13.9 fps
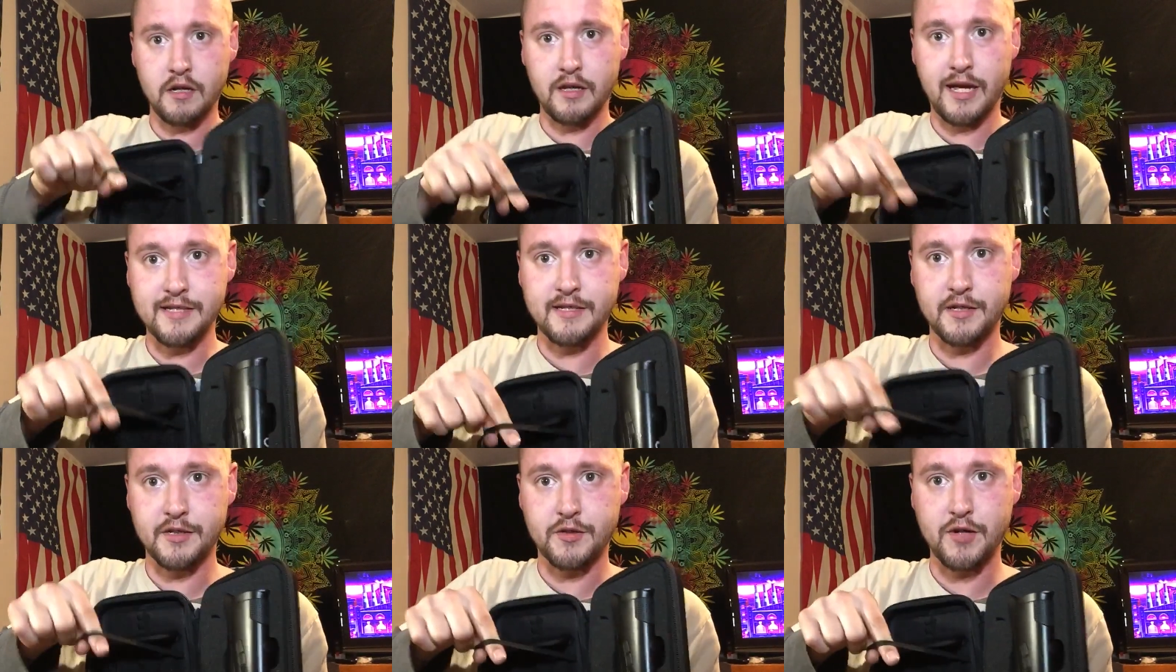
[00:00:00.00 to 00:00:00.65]

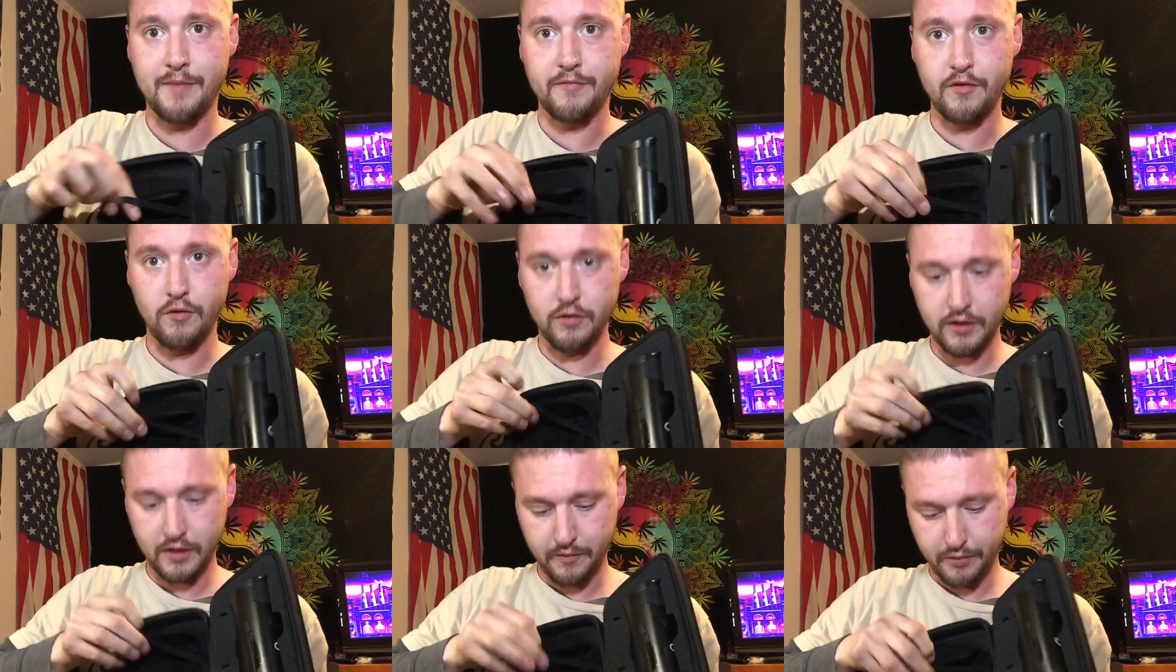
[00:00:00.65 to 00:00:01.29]
elastic strap to
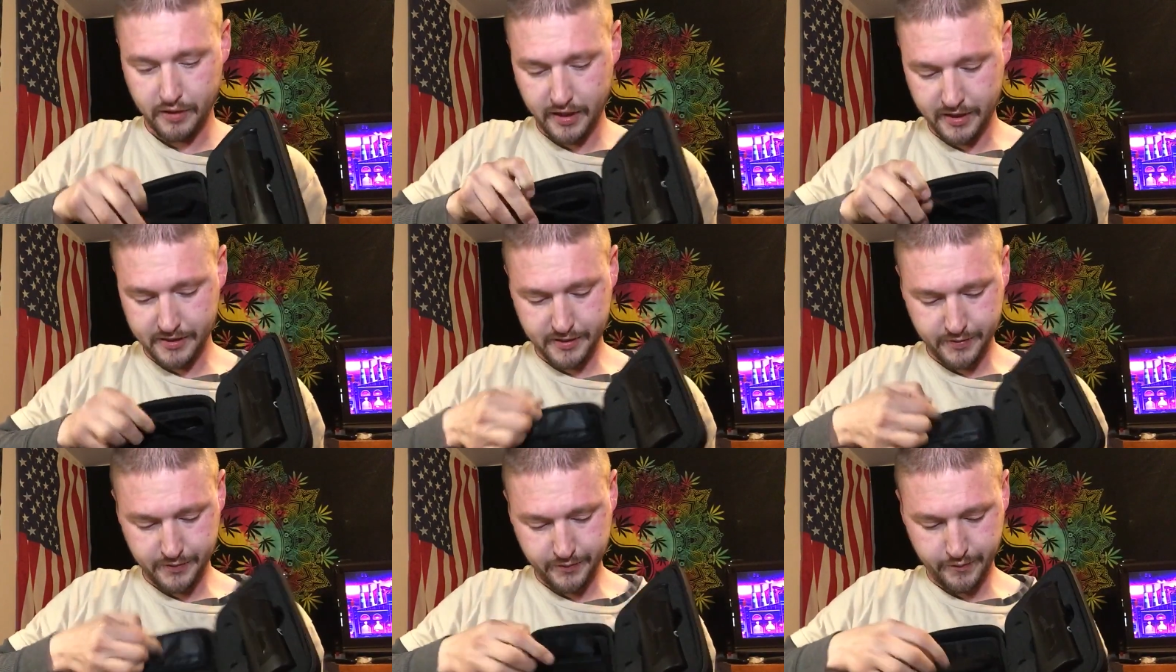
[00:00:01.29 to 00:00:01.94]
hold it in place.